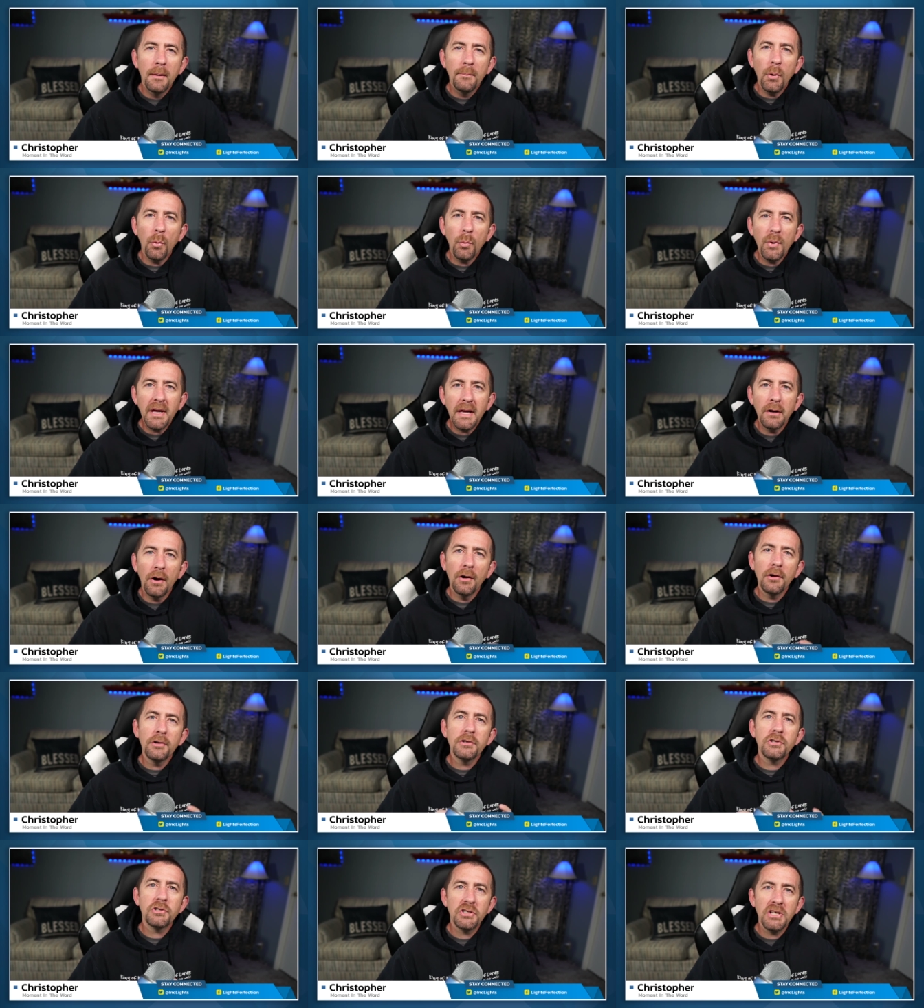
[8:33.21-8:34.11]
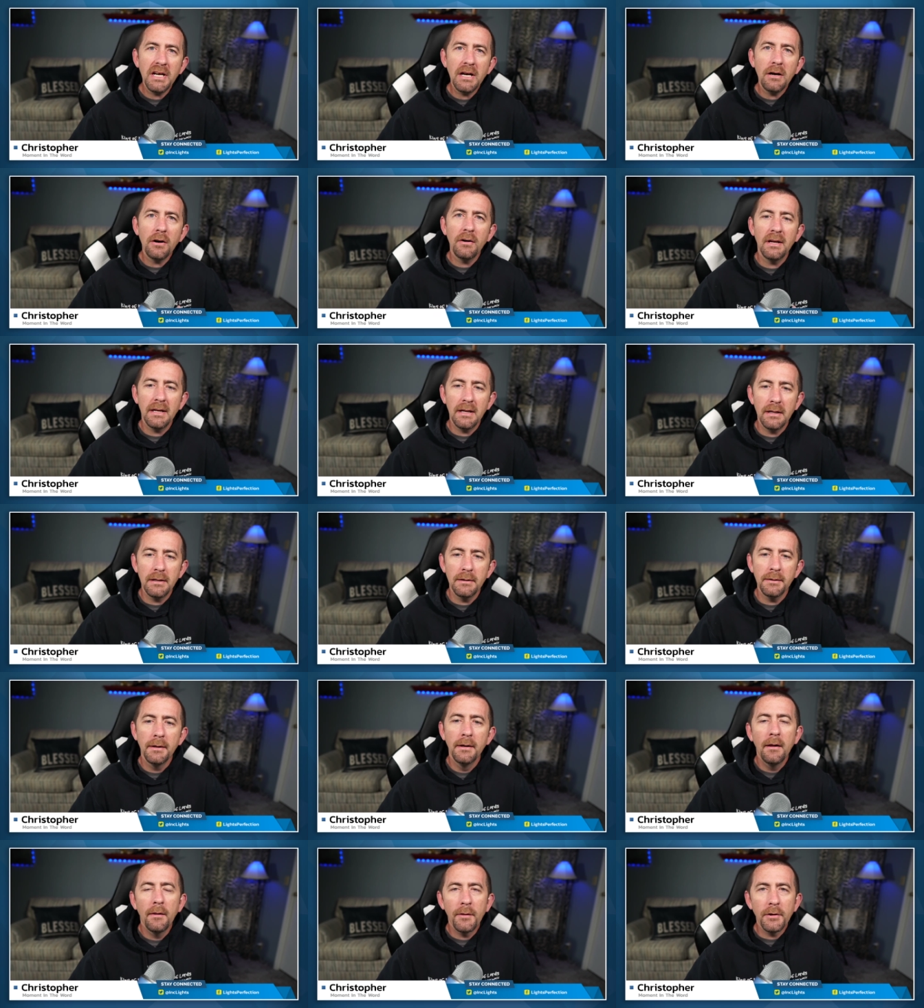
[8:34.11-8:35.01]
but we can all share in
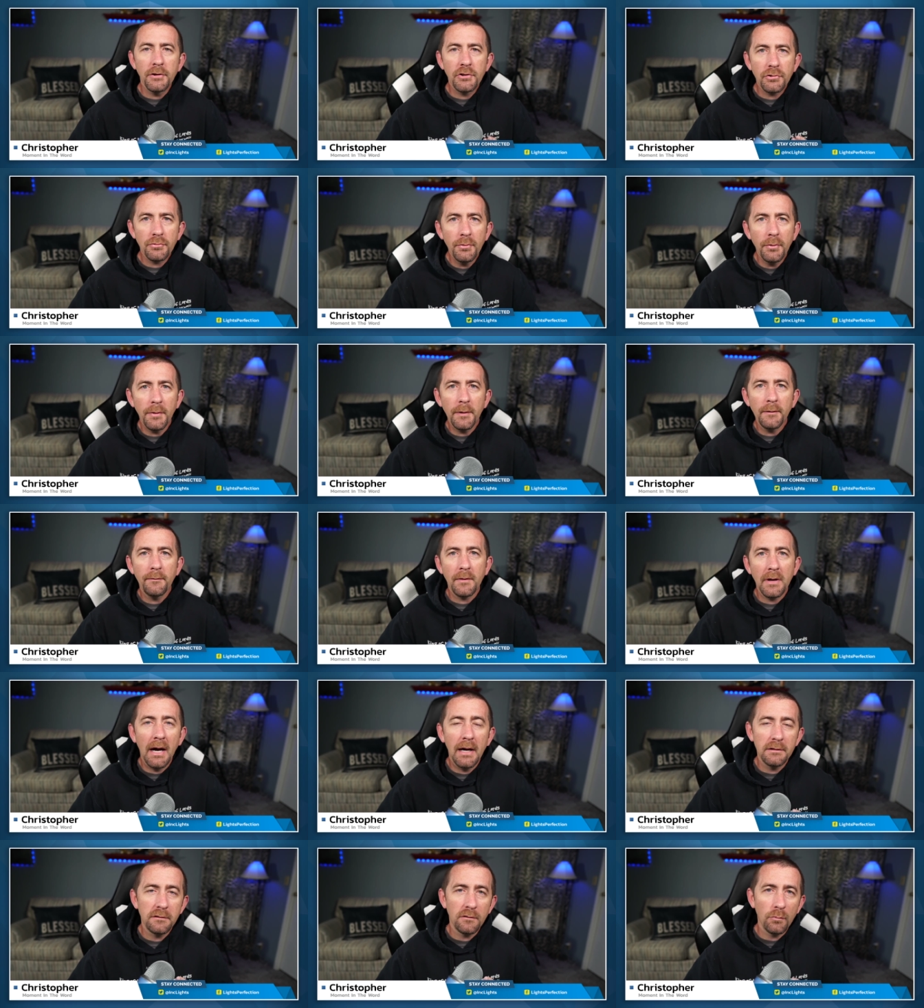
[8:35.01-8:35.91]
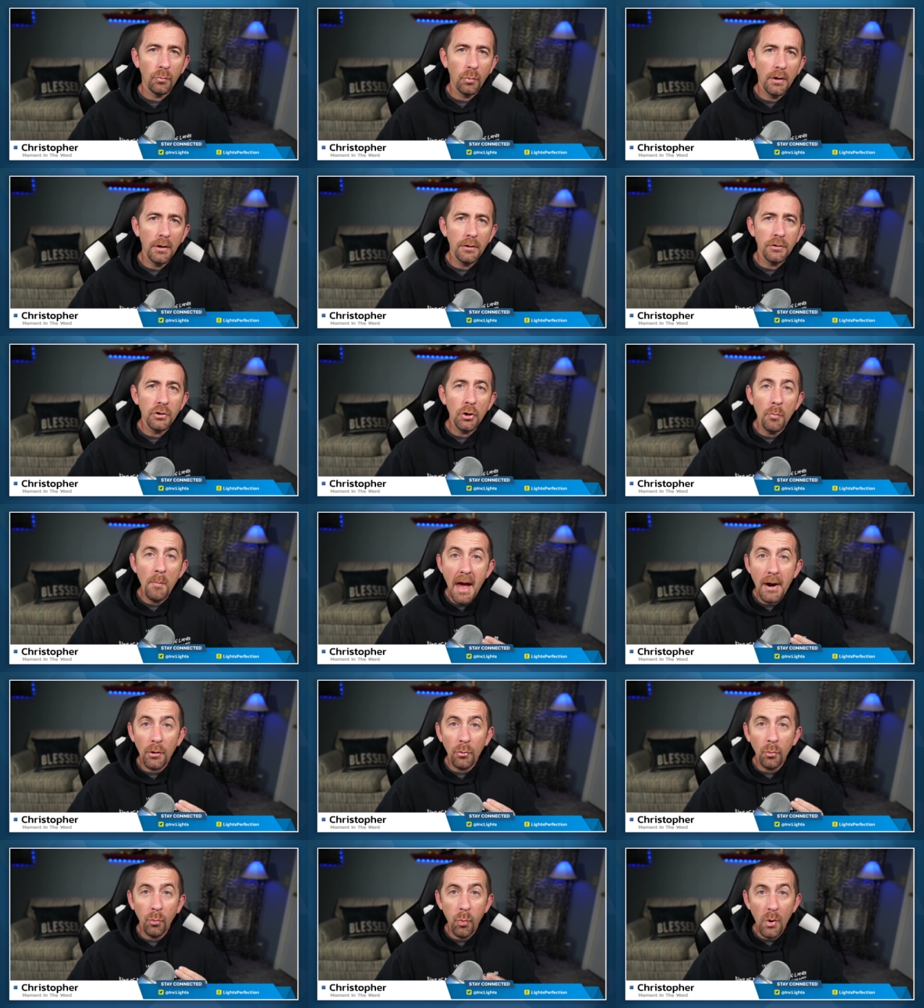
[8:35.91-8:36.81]
the truth of God's word no
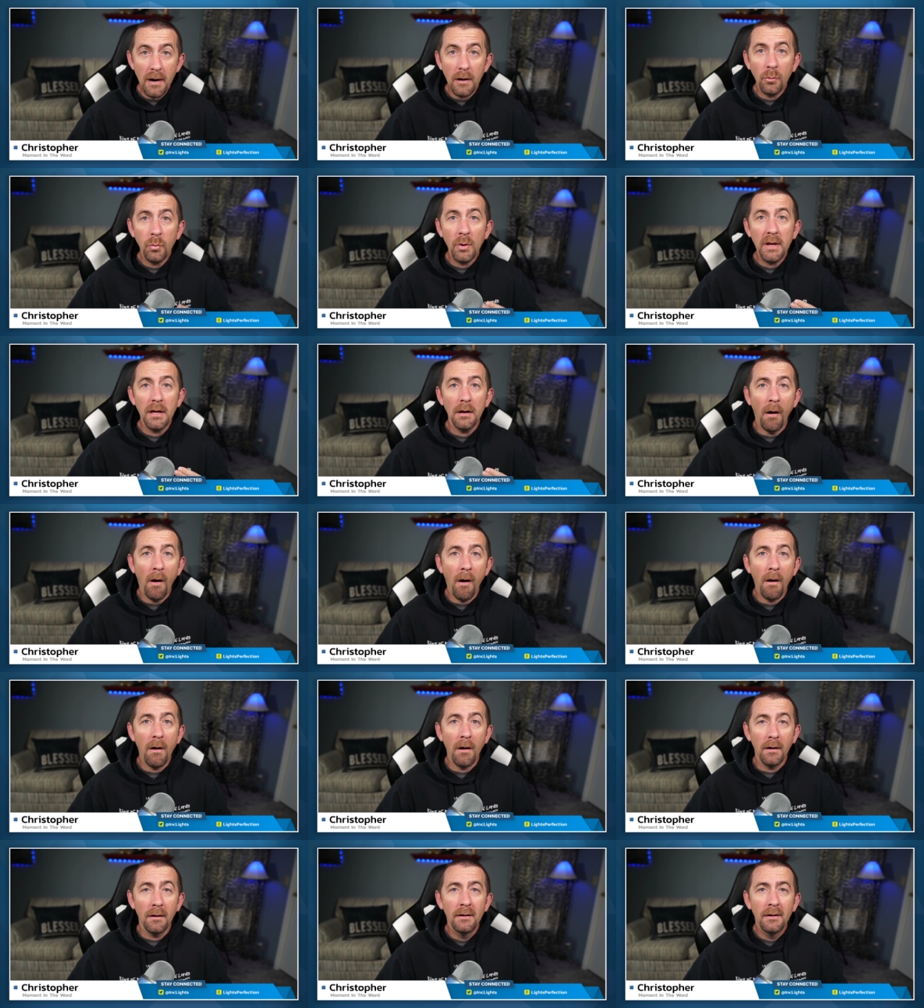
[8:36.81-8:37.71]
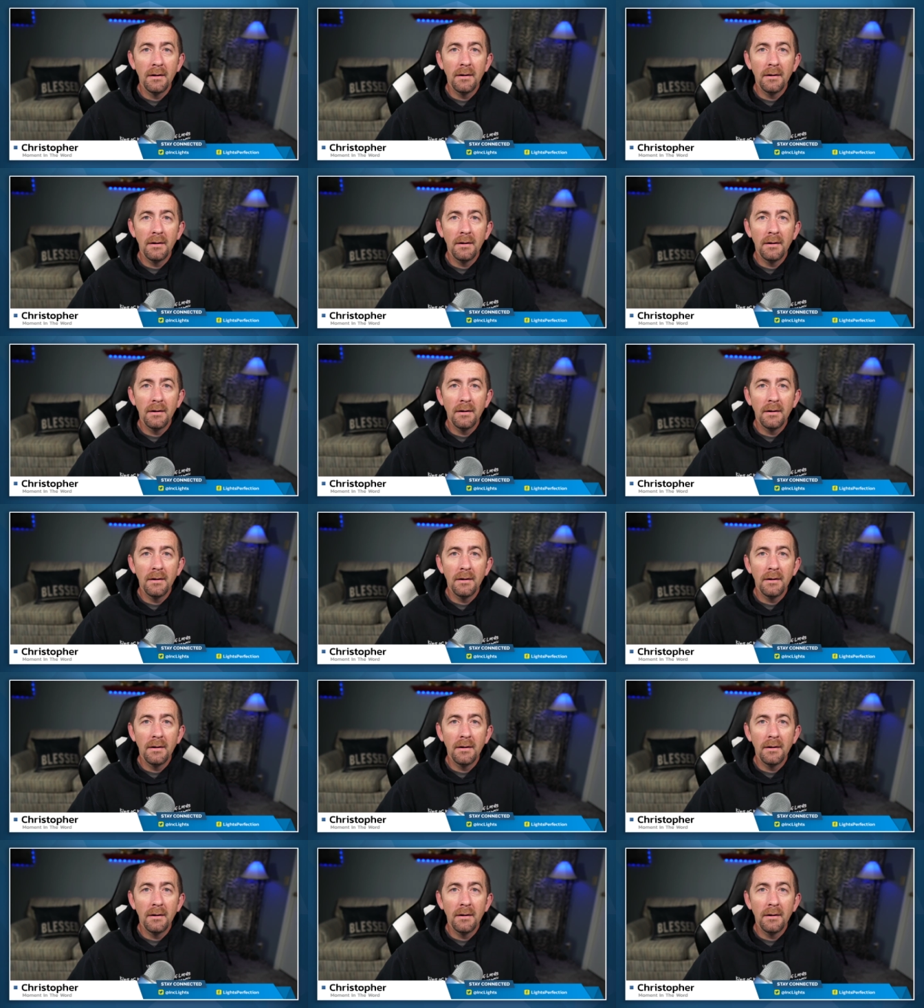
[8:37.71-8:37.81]
matter where we are.